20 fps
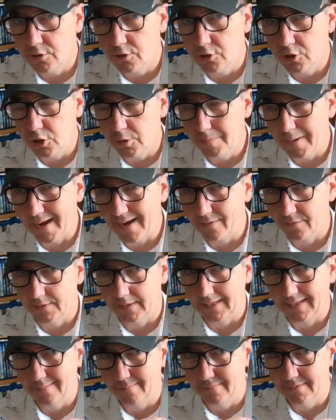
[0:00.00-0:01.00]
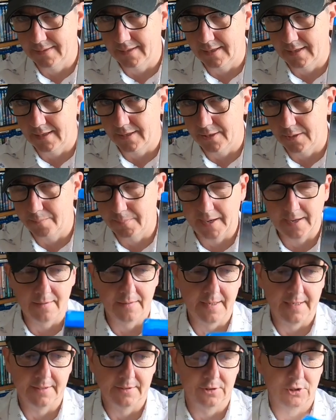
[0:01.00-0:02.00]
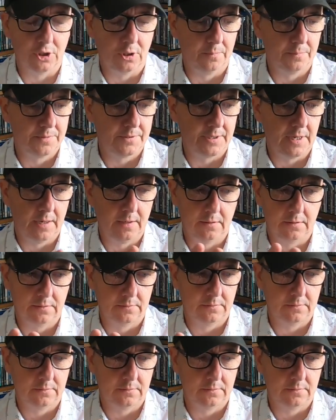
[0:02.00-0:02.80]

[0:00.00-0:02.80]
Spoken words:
£2 in the Poundland shop, so